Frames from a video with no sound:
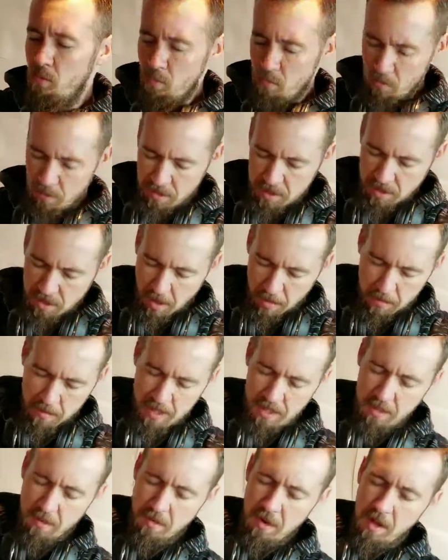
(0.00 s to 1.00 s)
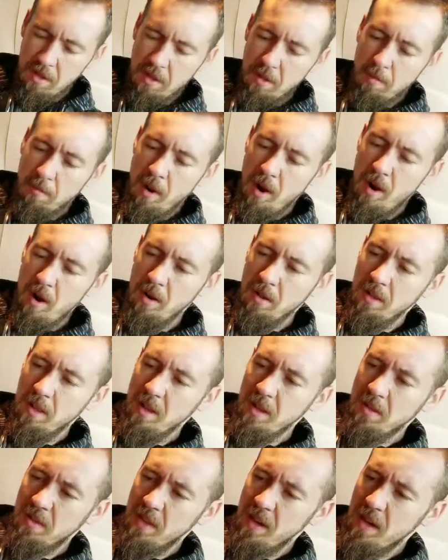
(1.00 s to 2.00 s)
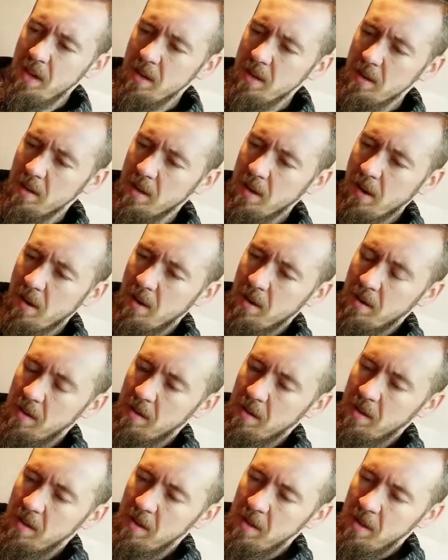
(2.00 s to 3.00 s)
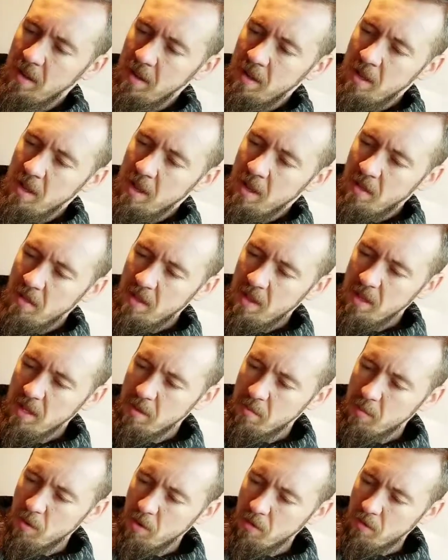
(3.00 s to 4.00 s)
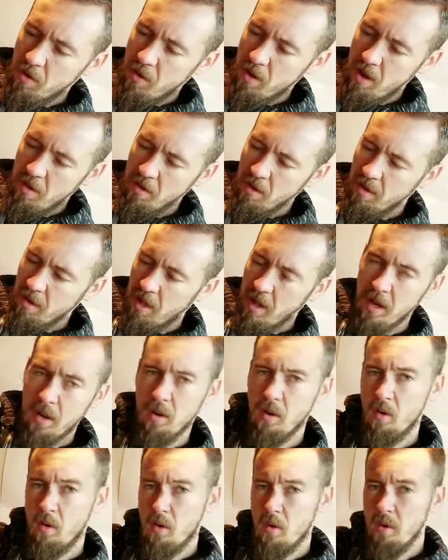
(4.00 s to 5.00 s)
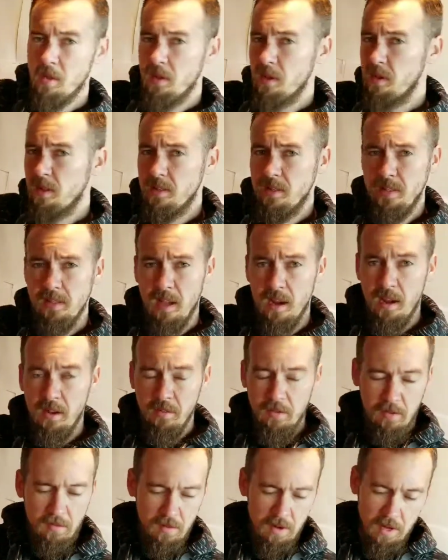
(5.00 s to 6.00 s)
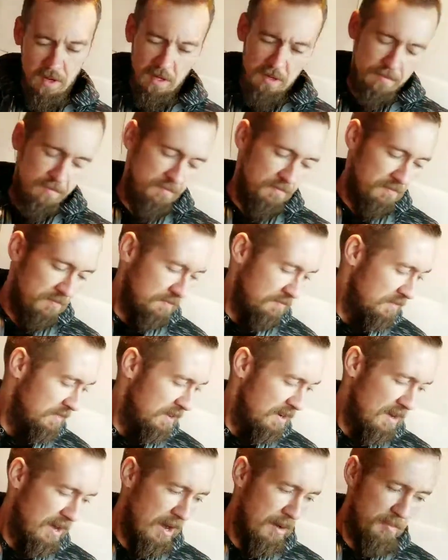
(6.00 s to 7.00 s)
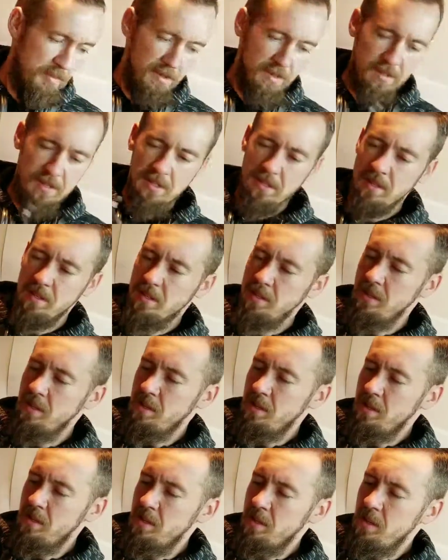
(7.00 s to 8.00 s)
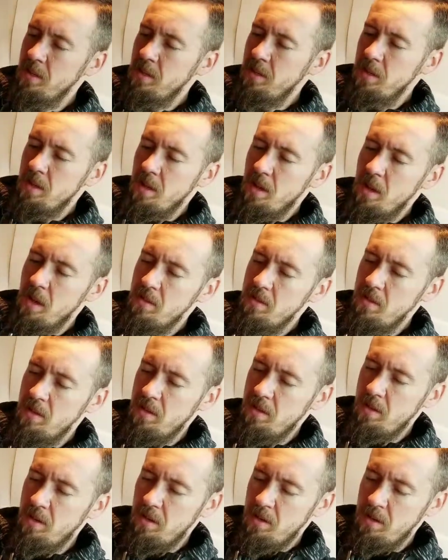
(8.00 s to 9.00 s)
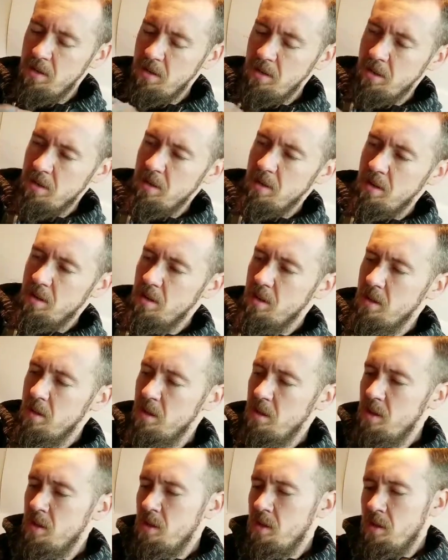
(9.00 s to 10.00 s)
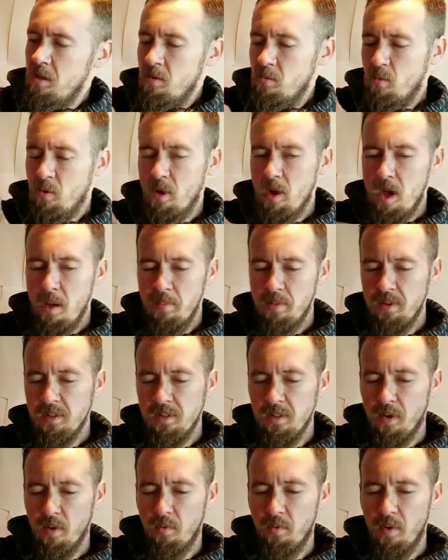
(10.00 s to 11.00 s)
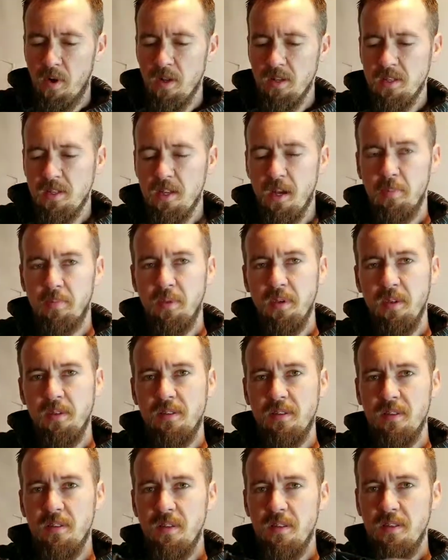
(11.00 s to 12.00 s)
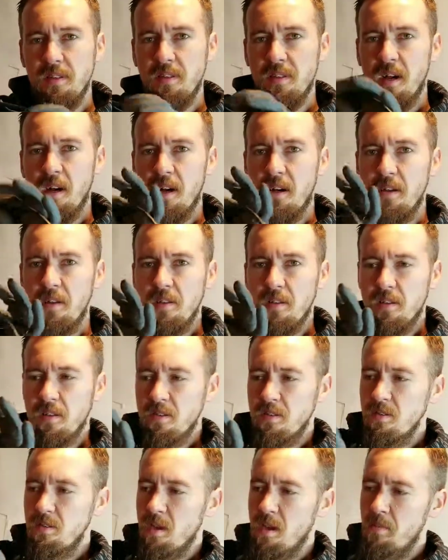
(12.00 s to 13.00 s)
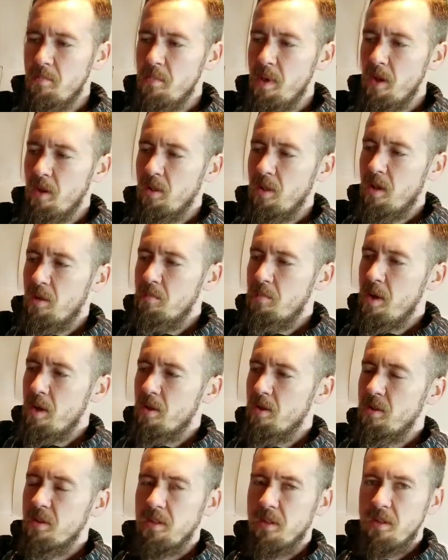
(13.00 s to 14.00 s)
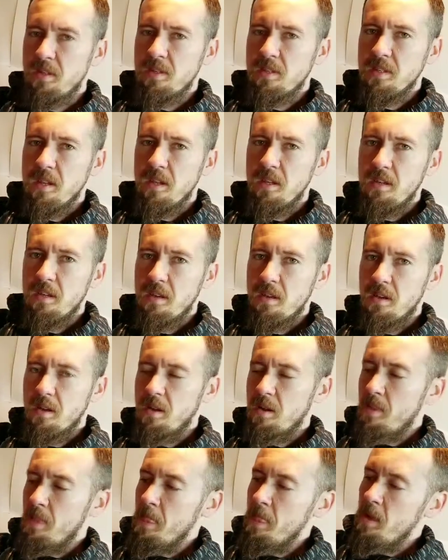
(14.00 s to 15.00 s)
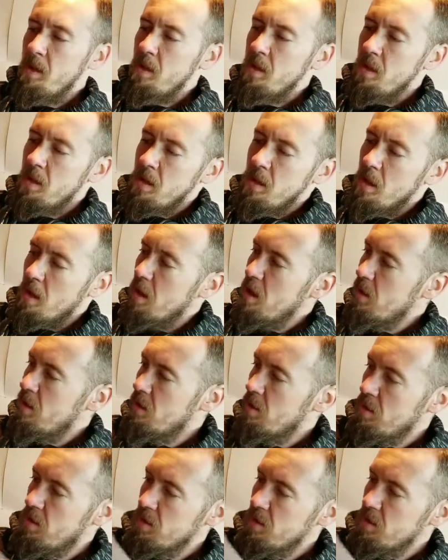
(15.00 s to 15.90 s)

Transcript: These are bent around the bar like that, and they get moved around a lot, or they get set out in the rain. It happens. And then what'll happen is it'll rust up against the inside, because you got metal on metal inside here. And